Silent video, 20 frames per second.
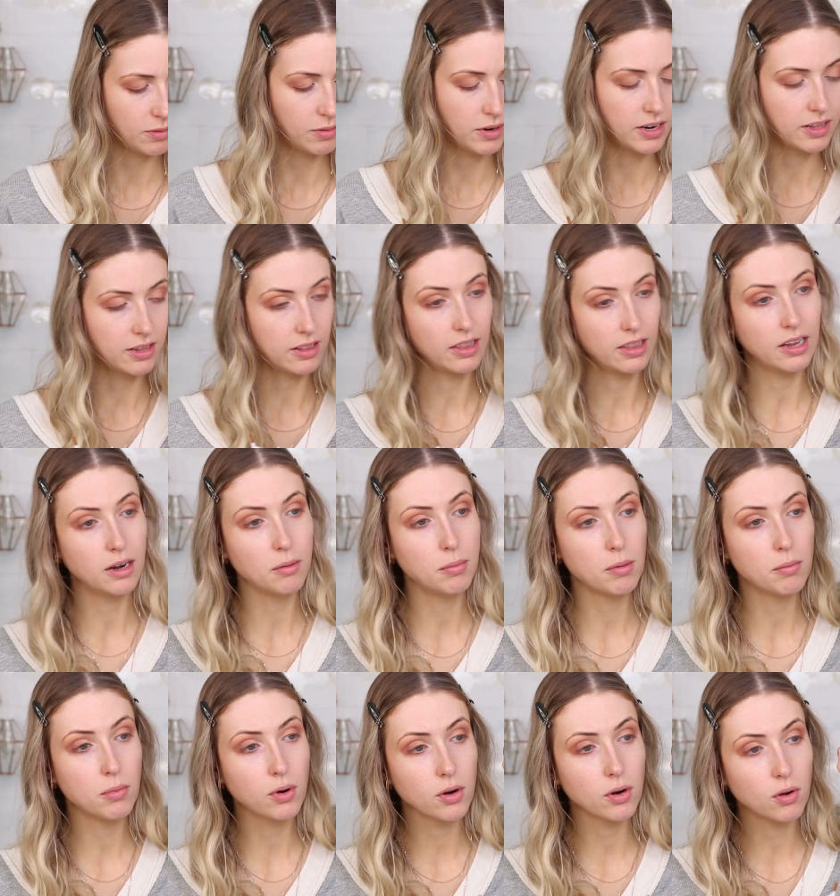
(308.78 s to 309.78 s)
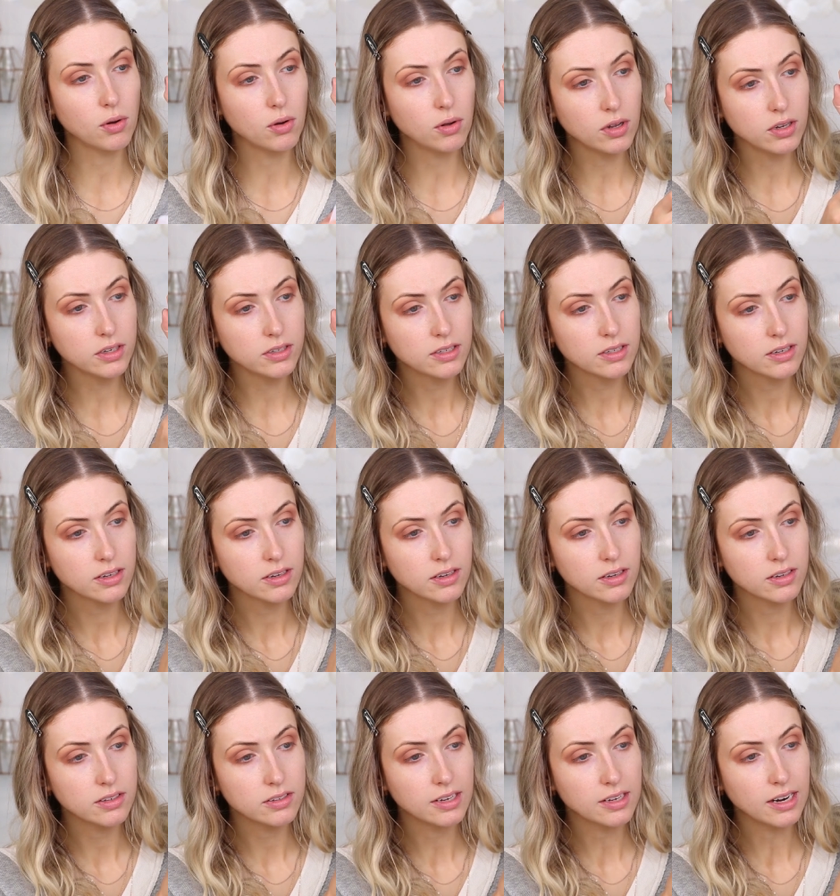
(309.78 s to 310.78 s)
I want a little bit more gold.
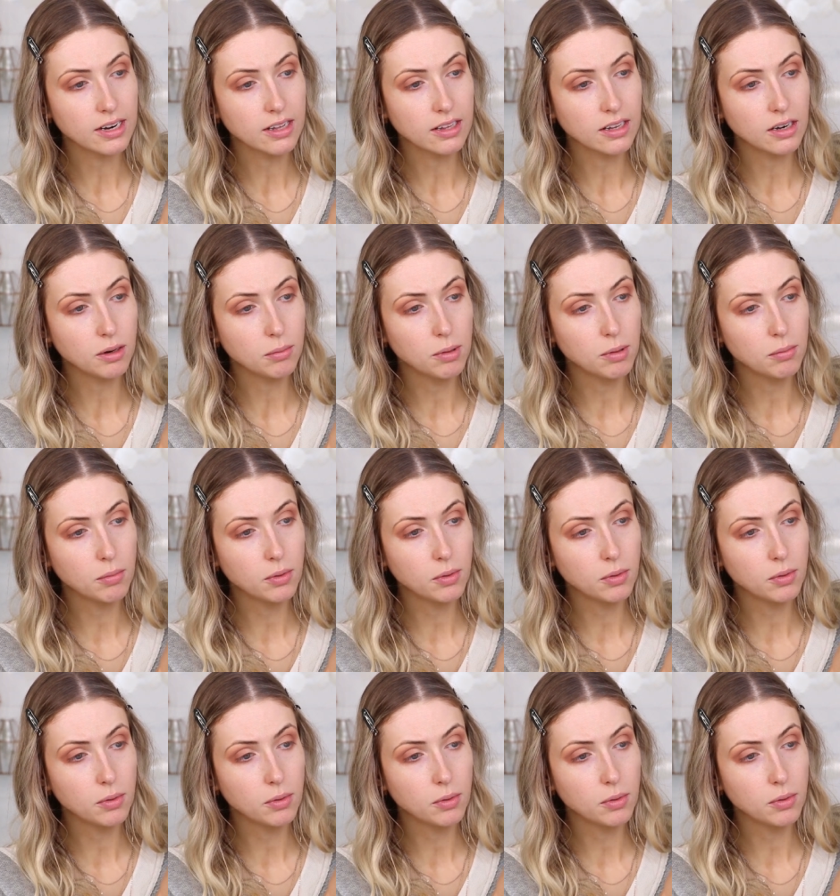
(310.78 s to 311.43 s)
Shed a little bit